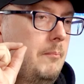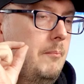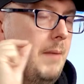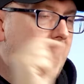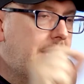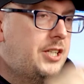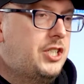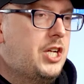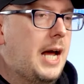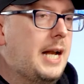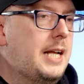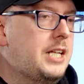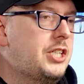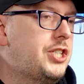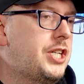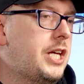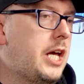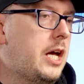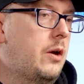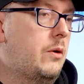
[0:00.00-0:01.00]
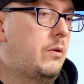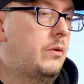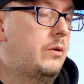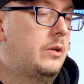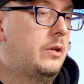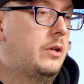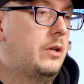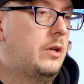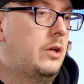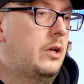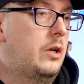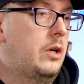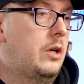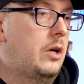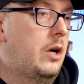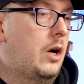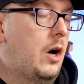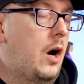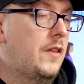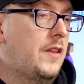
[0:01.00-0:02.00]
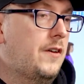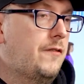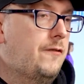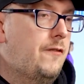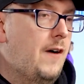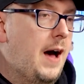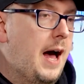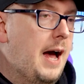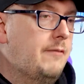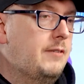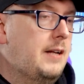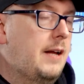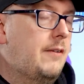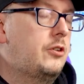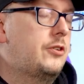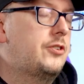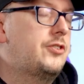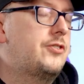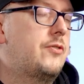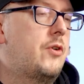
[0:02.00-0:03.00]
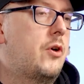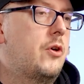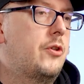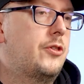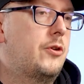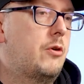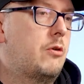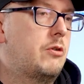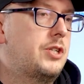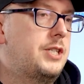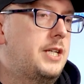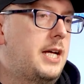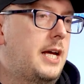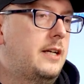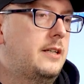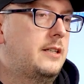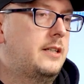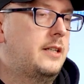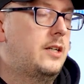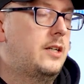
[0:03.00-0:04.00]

My challenge to you, on the five levels of authority,